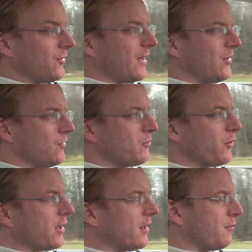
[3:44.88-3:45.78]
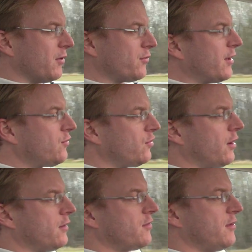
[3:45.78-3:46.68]
engine braking, because that
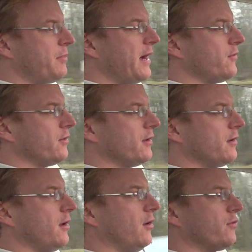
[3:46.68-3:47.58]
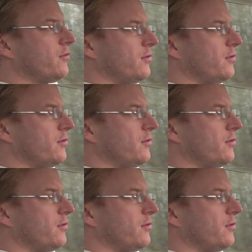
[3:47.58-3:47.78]
charges the battery a lot.